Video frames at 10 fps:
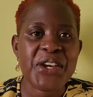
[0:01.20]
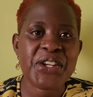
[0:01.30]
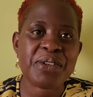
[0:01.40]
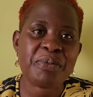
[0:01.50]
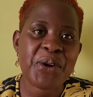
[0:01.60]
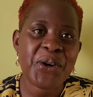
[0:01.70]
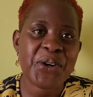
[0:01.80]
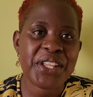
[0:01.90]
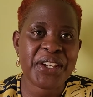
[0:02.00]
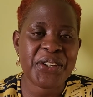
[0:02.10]
Good
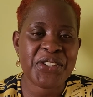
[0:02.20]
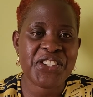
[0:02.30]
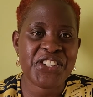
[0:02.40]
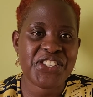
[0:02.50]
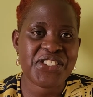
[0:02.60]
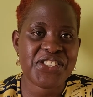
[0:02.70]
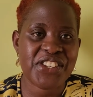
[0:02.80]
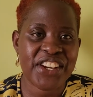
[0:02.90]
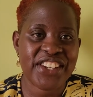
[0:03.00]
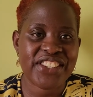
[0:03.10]
morning, Audacious
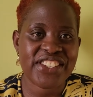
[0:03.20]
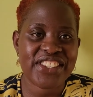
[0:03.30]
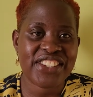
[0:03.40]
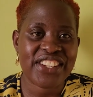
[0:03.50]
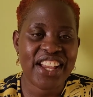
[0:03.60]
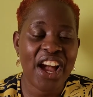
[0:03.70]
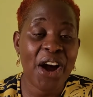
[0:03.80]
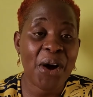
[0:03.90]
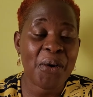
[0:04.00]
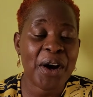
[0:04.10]
Church.
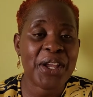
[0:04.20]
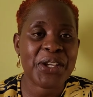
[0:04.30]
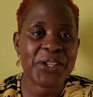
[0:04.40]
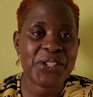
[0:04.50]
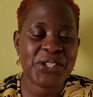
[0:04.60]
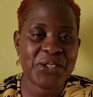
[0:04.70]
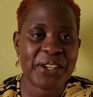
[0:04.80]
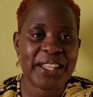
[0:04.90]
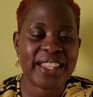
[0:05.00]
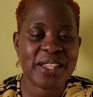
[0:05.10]
How are you
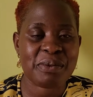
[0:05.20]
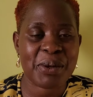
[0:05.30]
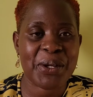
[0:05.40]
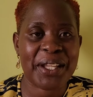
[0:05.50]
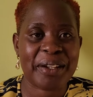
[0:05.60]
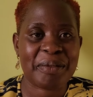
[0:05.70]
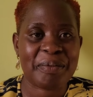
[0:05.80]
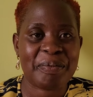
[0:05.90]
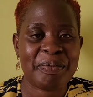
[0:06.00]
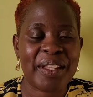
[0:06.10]
doing this morning?
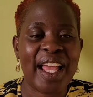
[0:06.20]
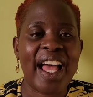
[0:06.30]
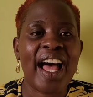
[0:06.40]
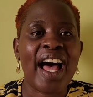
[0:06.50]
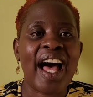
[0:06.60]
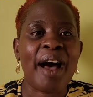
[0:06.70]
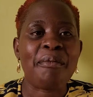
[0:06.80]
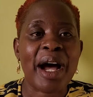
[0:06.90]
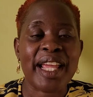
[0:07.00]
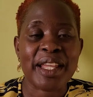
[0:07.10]

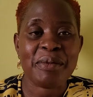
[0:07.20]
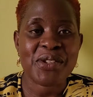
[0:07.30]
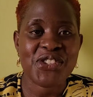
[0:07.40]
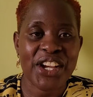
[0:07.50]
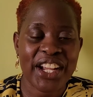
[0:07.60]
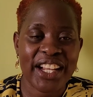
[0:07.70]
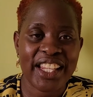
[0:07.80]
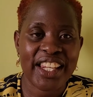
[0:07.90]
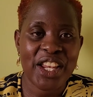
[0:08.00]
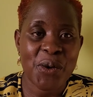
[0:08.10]
My name is
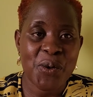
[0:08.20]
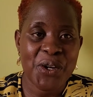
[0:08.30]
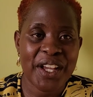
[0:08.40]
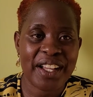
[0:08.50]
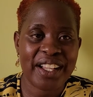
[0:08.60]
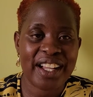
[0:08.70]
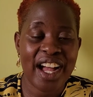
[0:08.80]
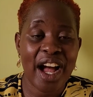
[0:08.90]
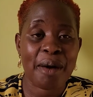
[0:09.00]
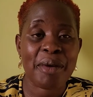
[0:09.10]
Jacqueline Nalwoga.
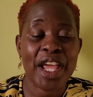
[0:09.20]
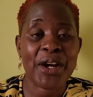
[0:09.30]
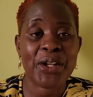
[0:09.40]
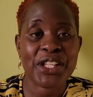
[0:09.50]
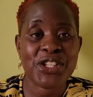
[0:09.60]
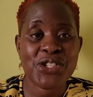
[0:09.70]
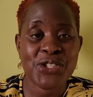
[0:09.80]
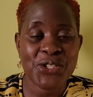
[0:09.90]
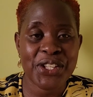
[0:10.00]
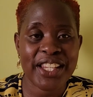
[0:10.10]
I'm a college
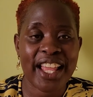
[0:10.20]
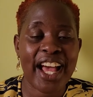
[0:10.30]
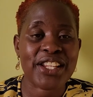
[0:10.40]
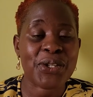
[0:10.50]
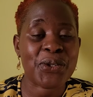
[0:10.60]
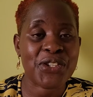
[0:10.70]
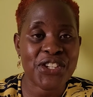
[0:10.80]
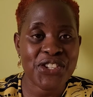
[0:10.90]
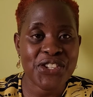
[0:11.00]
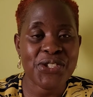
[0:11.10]
student at
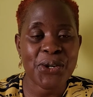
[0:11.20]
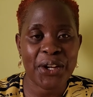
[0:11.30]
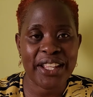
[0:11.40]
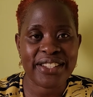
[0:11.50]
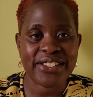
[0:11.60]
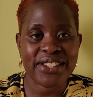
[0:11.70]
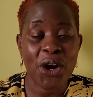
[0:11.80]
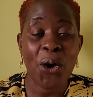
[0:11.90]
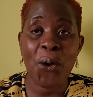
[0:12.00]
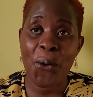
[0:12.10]
Audacious College,
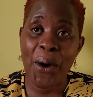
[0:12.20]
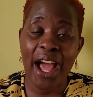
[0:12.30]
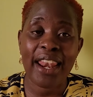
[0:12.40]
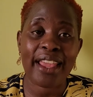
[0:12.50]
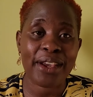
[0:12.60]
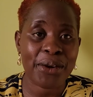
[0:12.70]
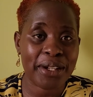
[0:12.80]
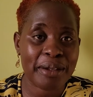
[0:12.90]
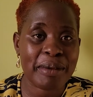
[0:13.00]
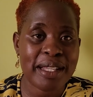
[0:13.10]
or I like
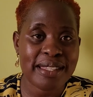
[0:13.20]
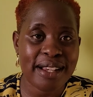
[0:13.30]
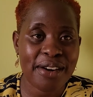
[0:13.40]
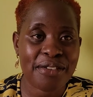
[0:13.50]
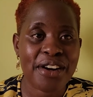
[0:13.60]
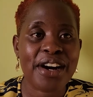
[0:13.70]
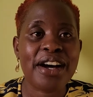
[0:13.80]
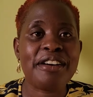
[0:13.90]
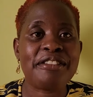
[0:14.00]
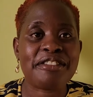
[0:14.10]
calling myself
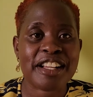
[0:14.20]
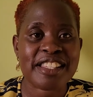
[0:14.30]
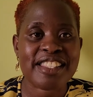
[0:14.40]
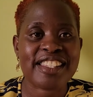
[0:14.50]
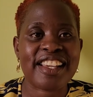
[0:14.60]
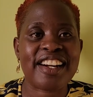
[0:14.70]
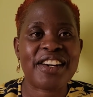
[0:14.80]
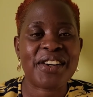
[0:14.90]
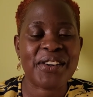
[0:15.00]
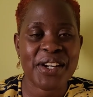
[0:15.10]
first year
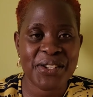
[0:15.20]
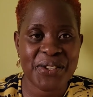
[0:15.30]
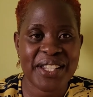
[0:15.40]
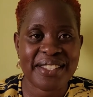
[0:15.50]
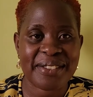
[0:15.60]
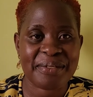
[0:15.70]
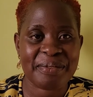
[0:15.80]
graduate.